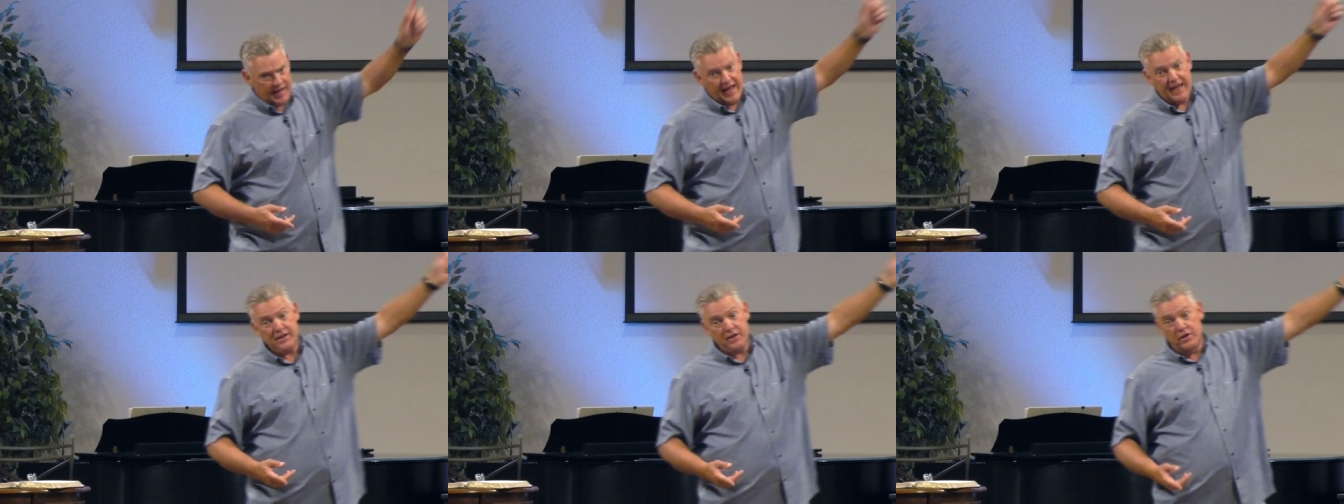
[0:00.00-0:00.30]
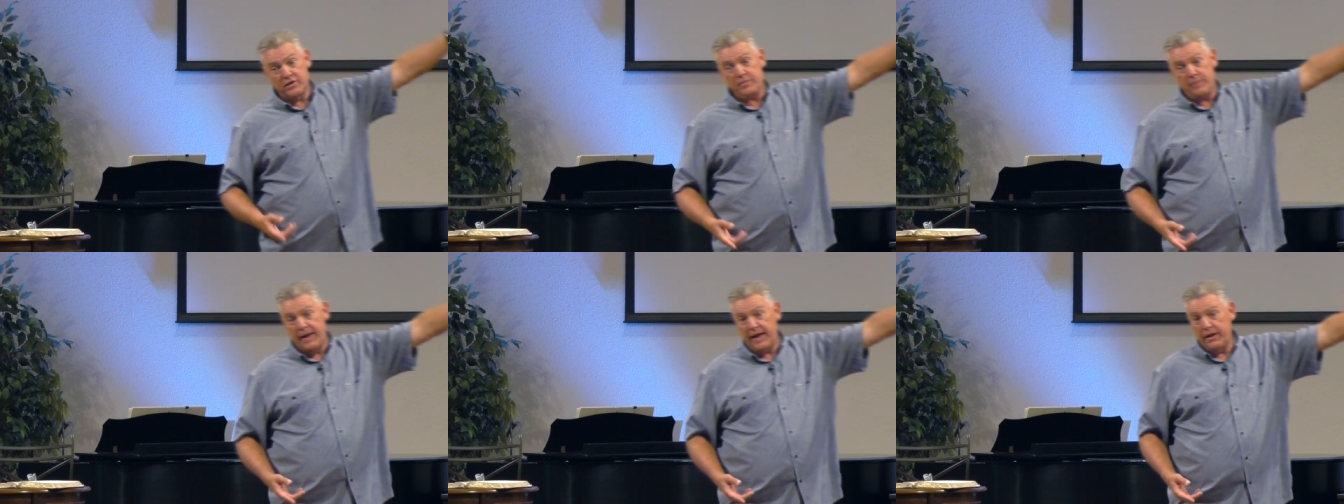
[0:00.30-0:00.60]
God
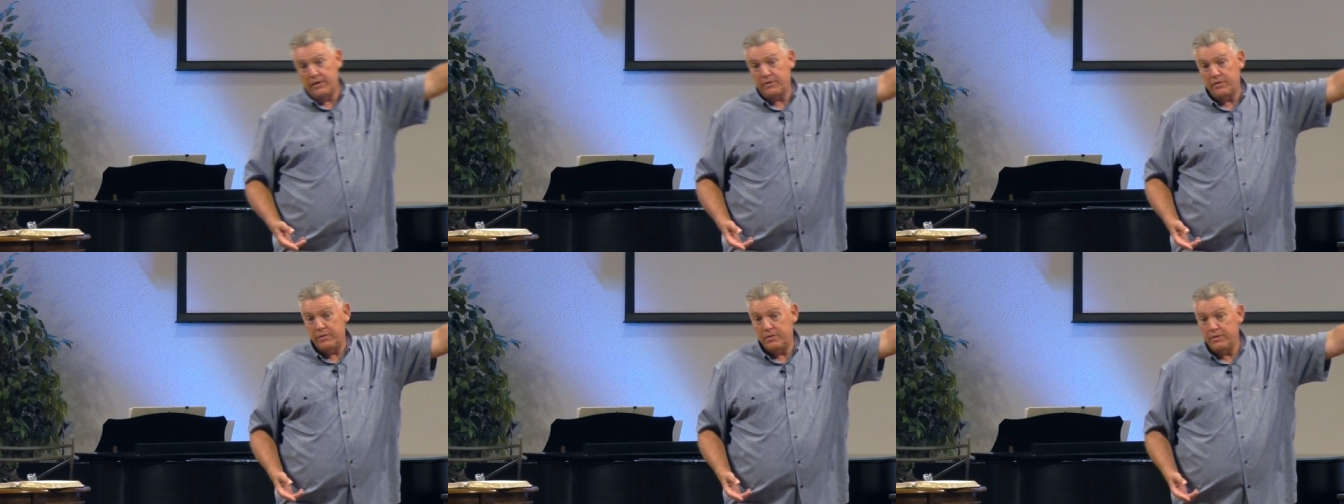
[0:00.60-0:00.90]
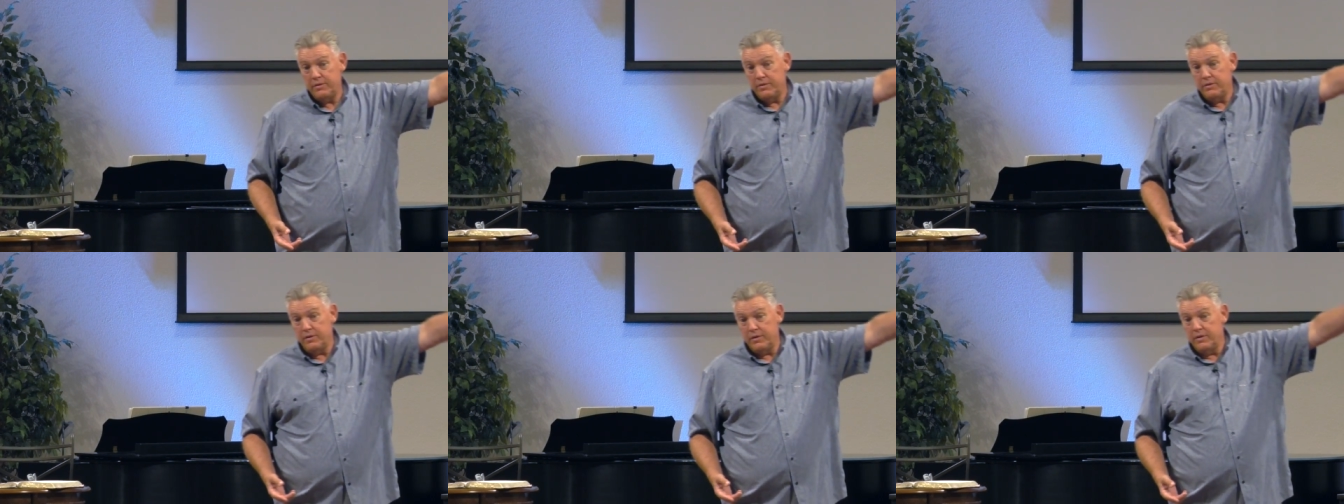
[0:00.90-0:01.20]
knows about.
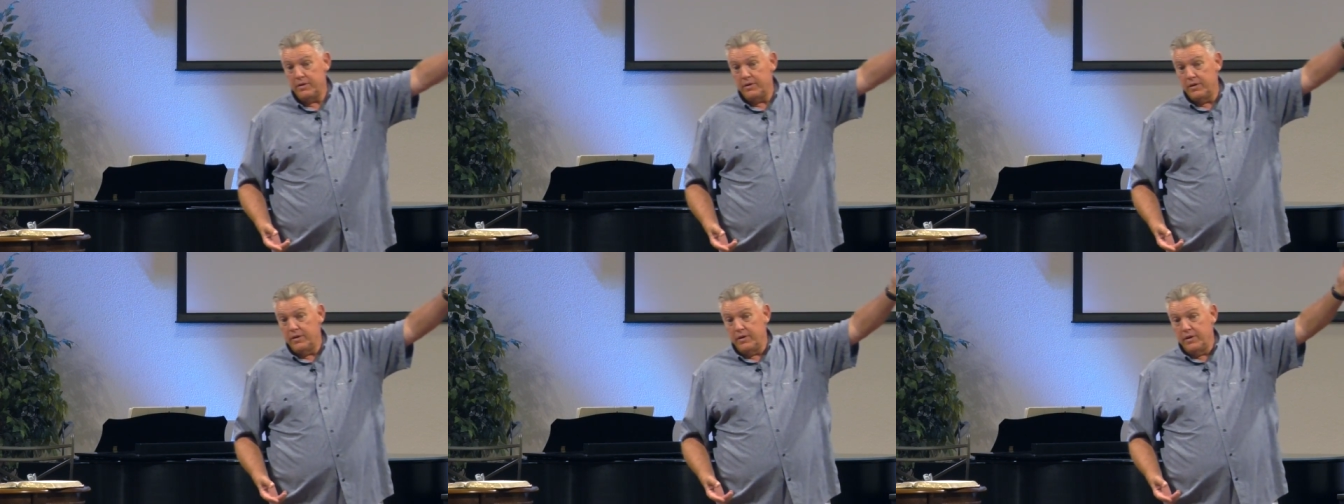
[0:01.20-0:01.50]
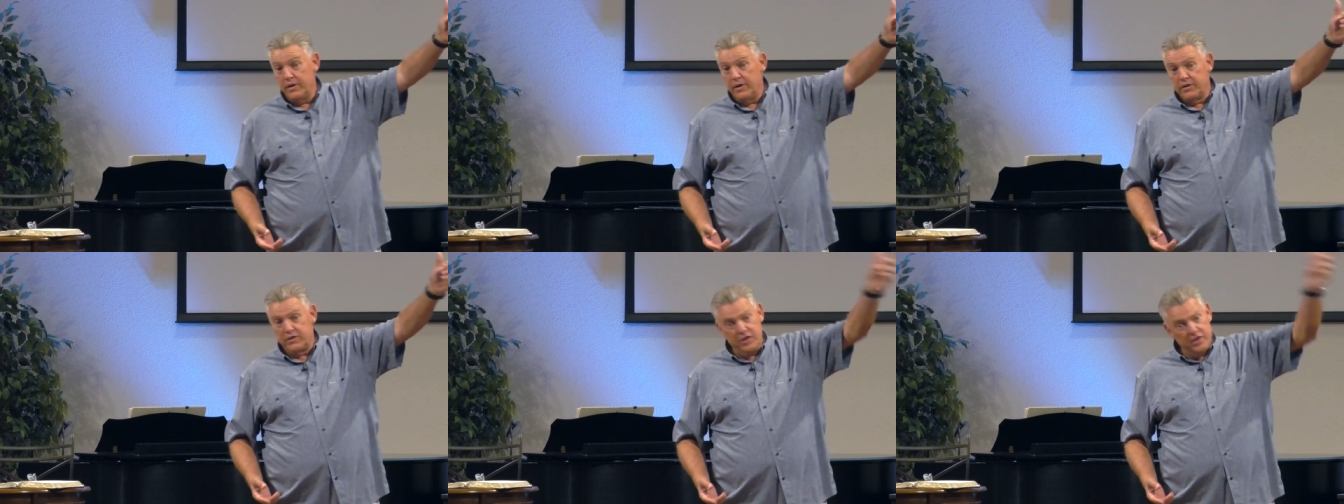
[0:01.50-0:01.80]

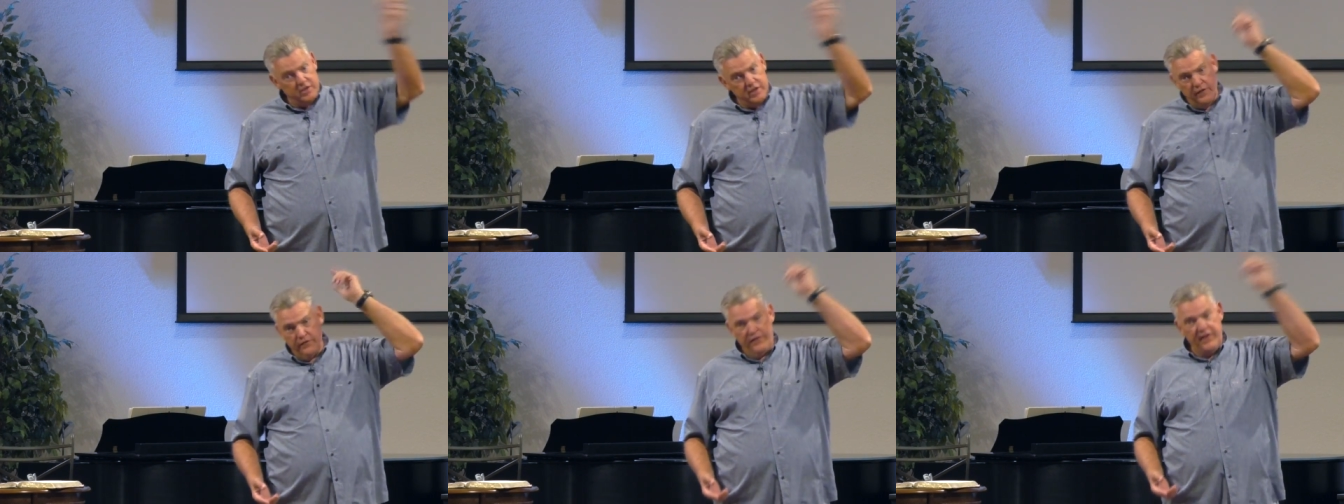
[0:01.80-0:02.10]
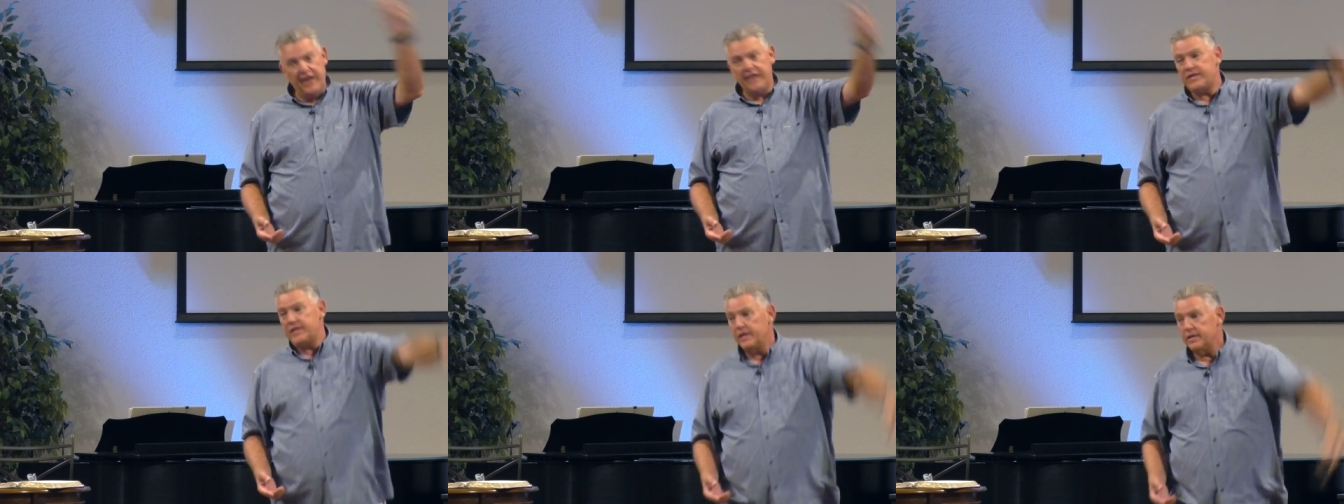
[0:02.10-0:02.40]
Just
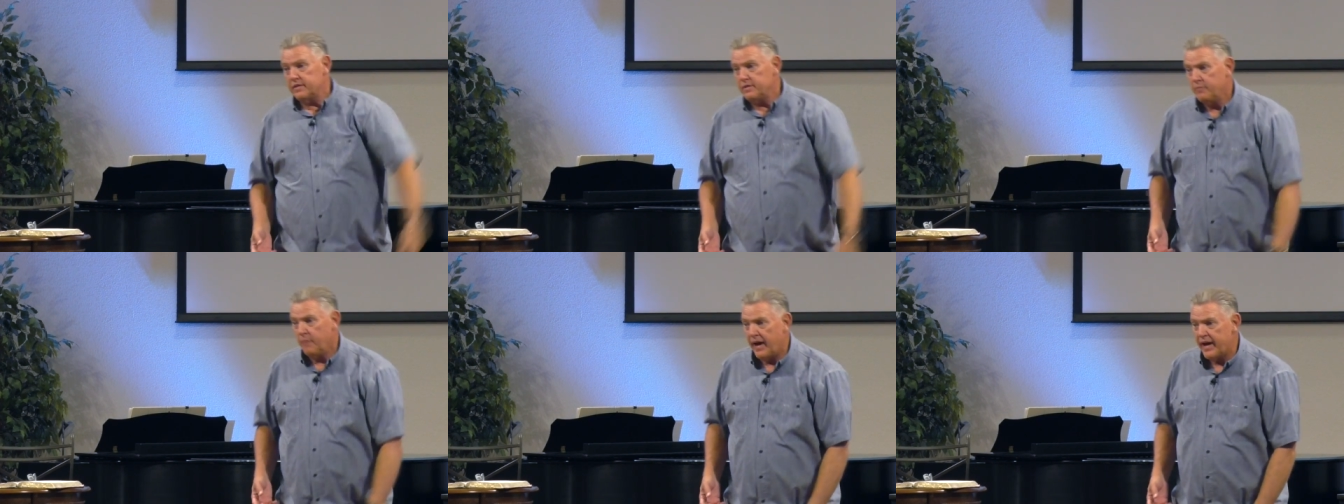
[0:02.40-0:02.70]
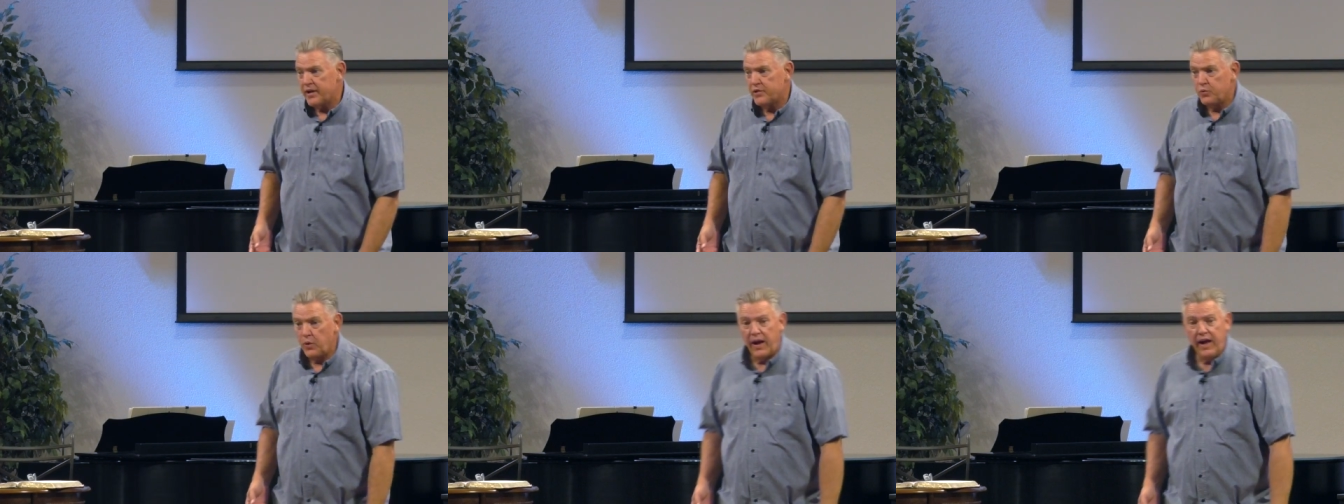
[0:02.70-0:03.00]
confess it.
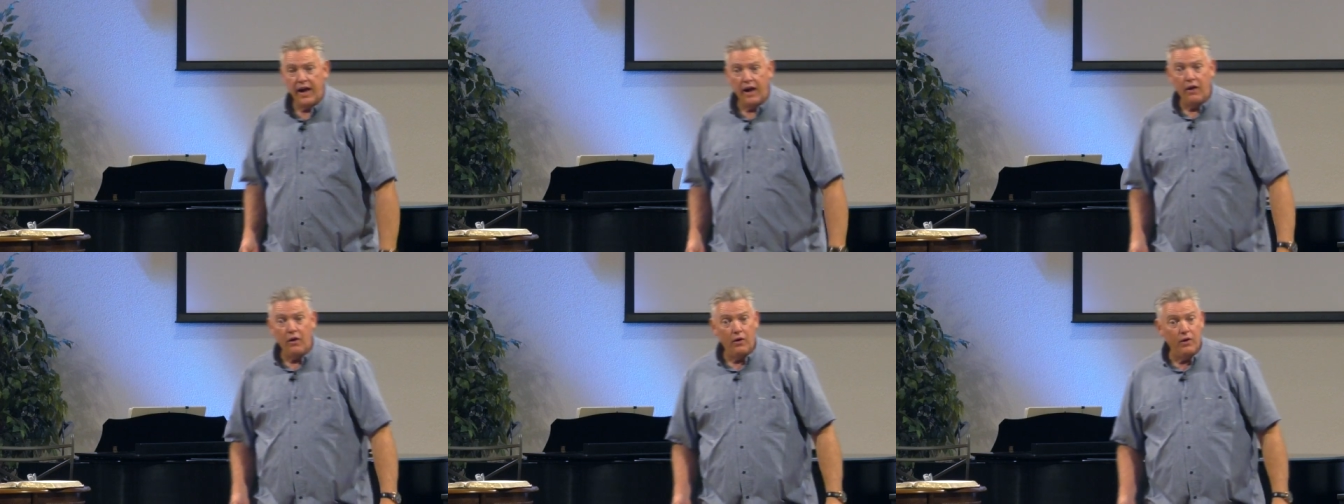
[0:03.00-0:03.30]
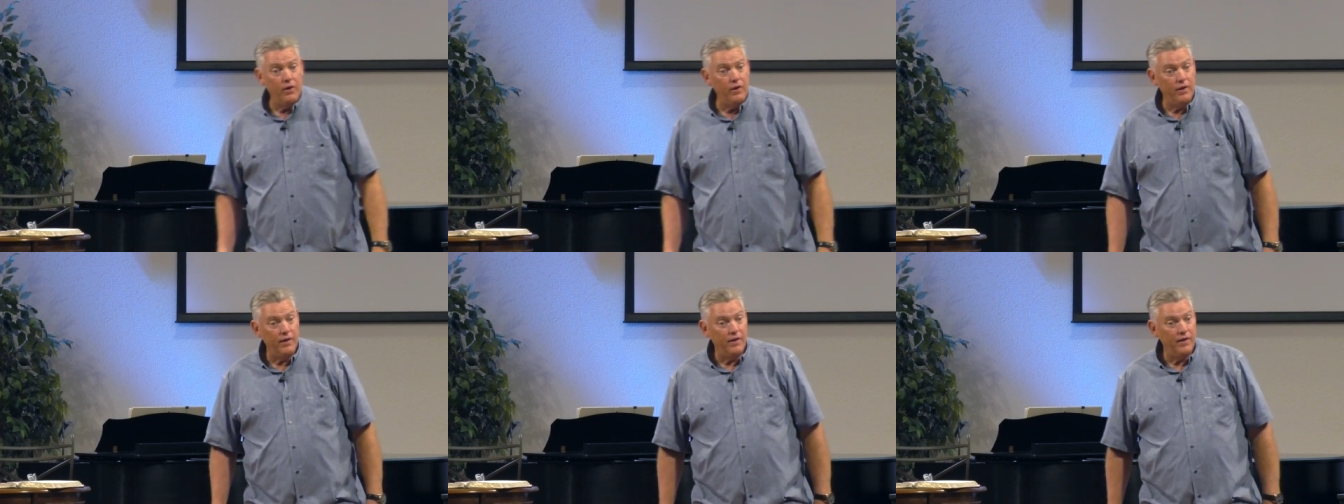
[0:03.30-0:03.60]
Might as
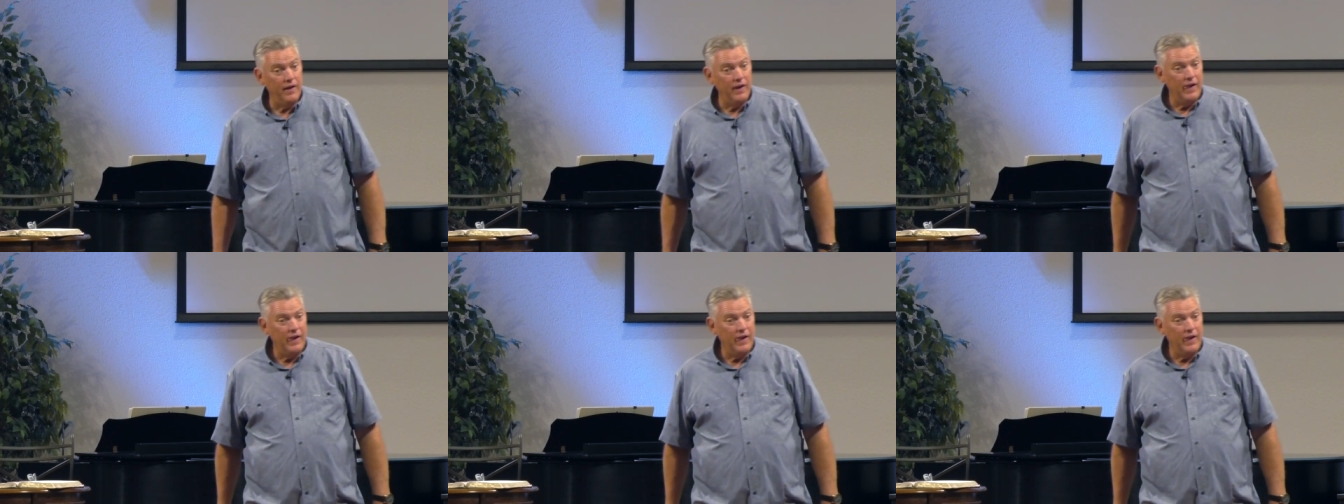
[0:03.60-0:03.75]
well.